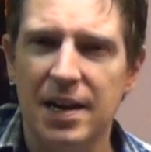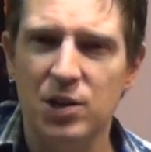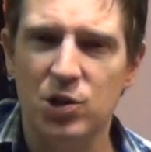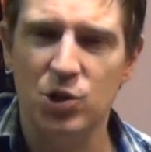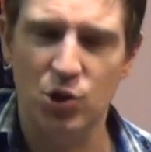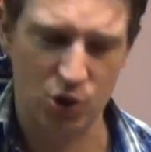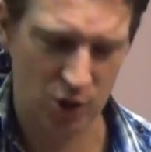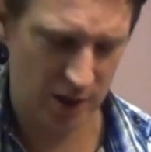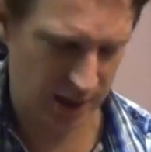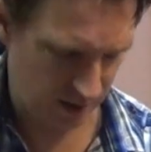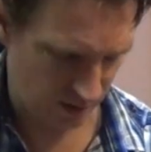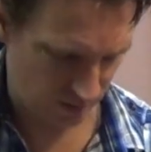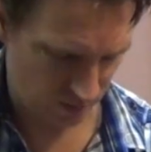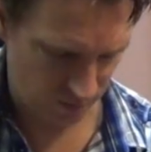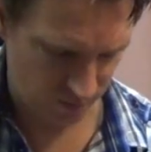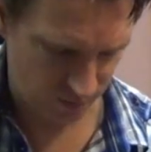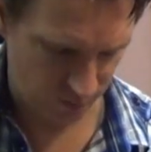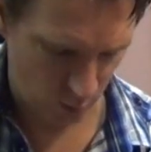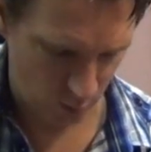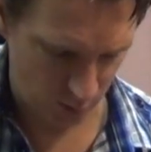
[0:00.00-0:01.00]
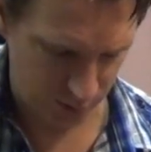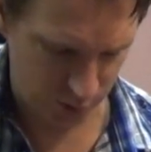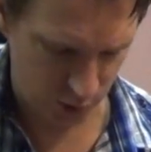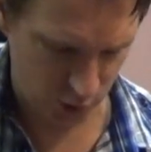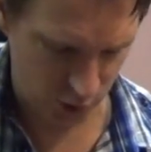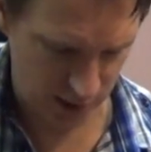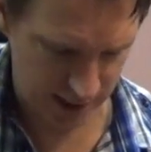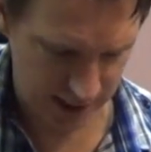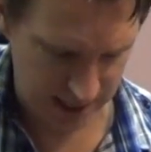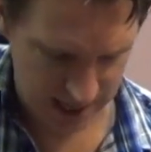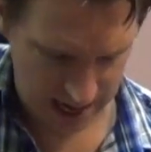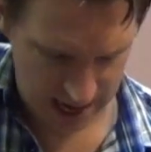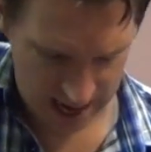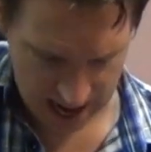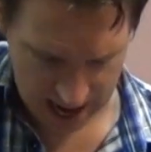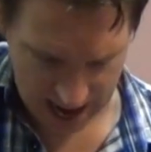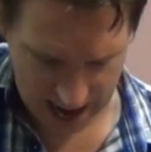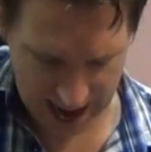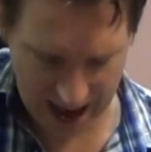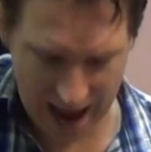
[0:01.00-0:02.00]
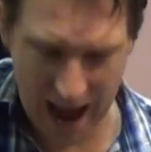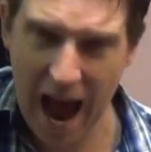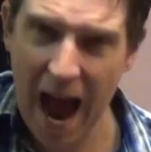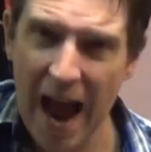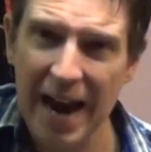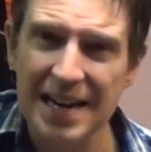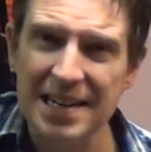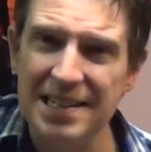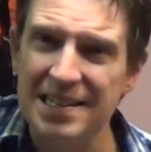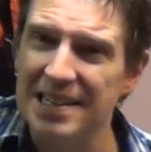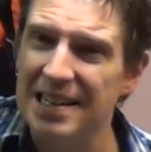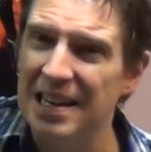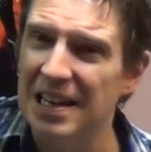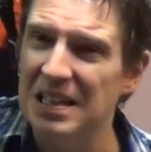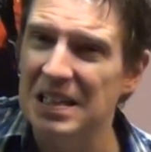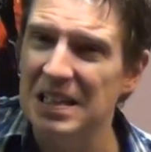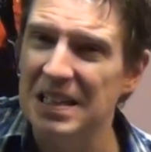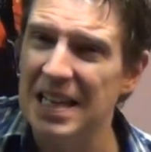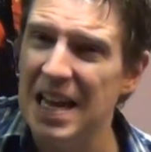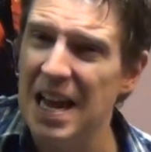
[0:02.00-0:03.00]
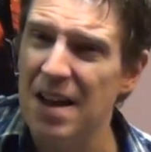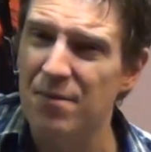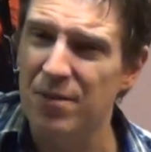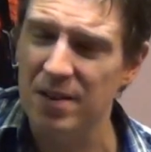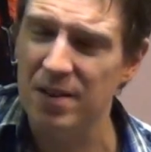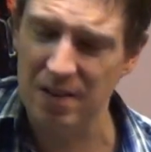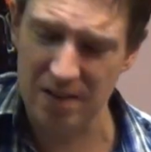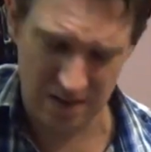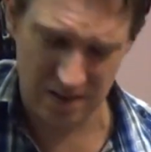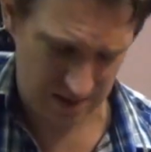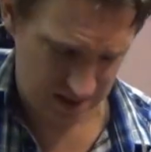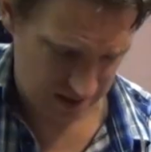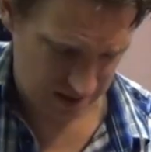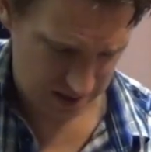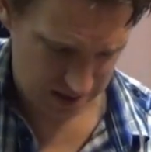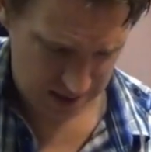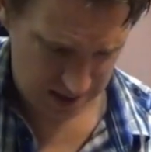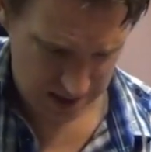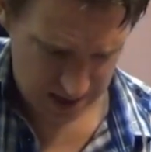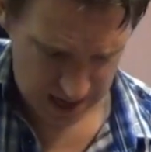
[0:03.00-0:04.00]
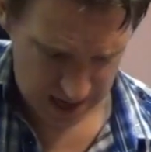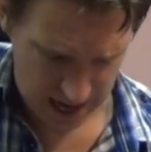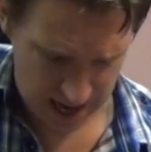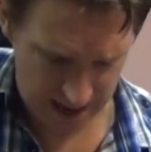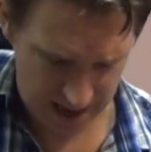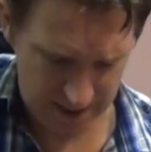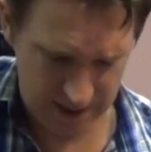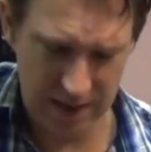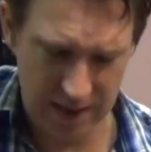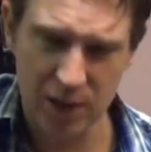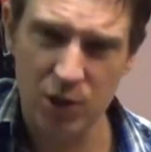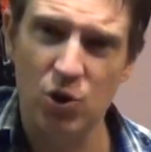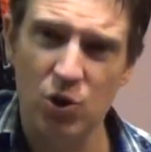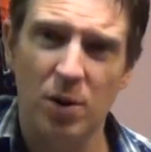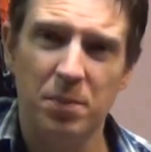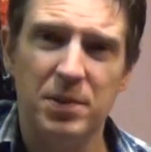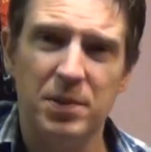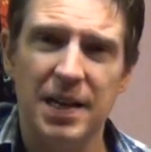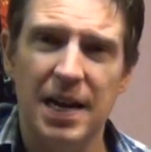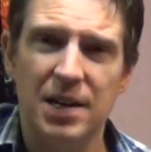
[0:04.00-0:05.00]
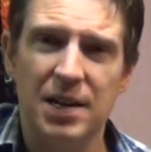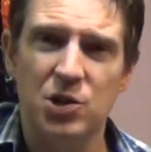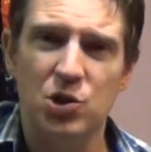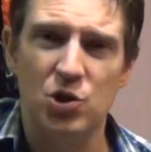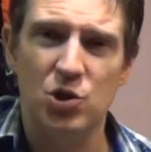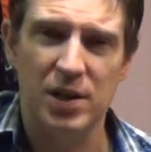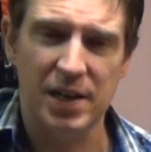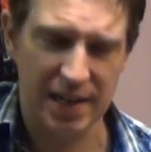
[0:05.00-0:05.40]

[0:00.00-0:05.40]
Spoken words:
a string, 4th string, 8, 11, and then you drop down a string